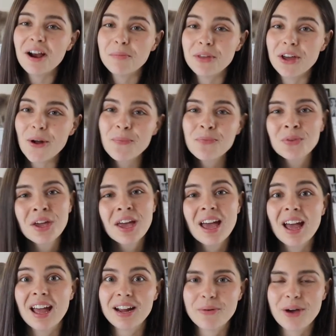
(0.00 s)
up there.
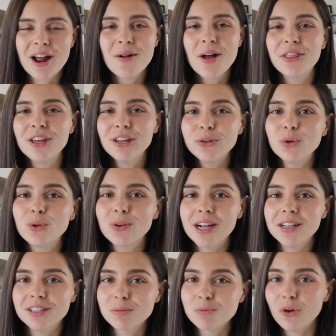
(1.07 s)
Anyway, I think you would
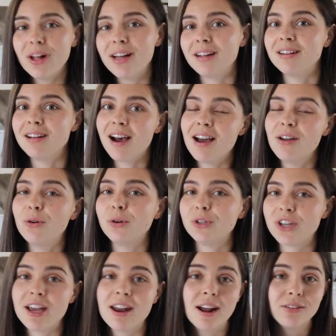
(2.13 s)
rate this more like a 9 or
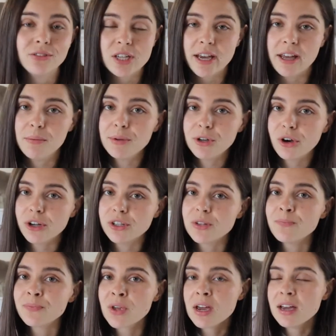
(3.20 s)
10 out of 10 because
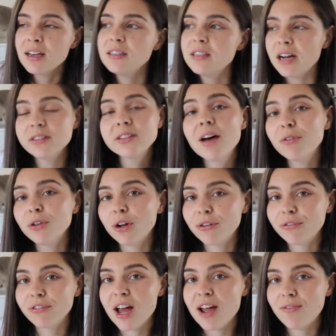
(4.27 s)
it does have a lot
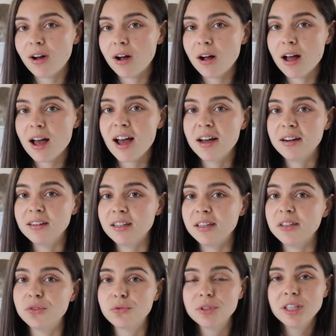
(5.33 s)
of flavor and it
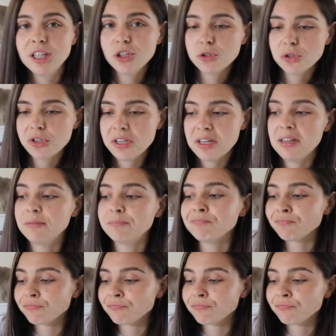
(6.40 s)
is really interesting